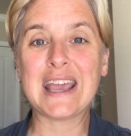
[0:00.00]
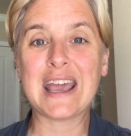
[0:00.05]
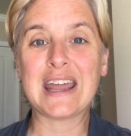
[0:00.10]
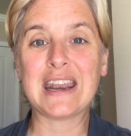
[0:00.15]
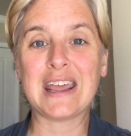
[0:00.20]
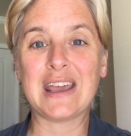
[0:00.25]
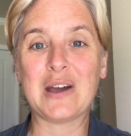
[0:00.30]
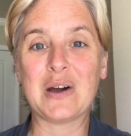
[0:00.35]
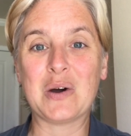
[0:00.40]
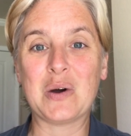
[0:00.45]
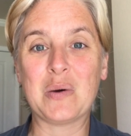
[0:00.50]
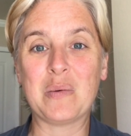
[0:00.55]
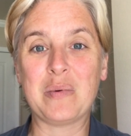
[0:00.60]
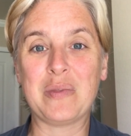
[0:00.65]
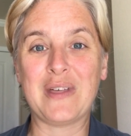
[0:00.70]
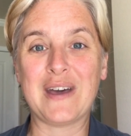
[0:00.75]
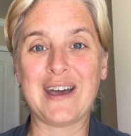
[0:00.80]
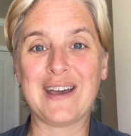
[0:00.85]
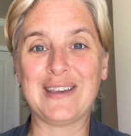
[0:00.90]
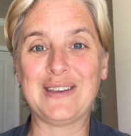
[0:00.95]
and I hope
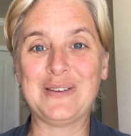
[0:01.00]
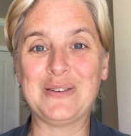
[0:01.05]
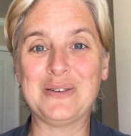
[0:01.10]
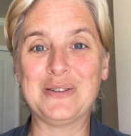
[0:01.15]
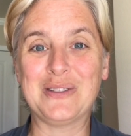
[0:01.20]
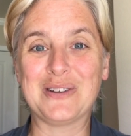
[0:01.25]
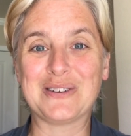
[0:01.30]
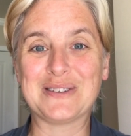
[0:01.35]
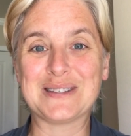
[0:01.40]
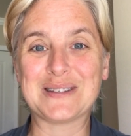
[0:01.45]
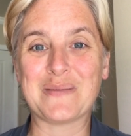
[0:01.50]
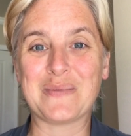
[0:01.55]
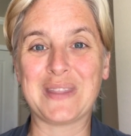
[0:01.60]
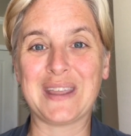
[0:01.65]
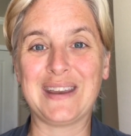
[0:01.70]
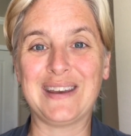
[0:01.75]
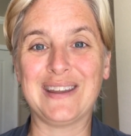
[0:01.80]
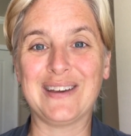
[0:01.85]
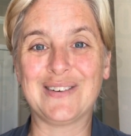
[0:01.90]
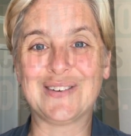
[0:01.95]
that you learned
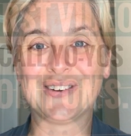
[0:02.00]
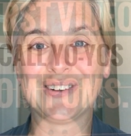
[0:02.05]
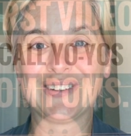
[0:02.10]
something new.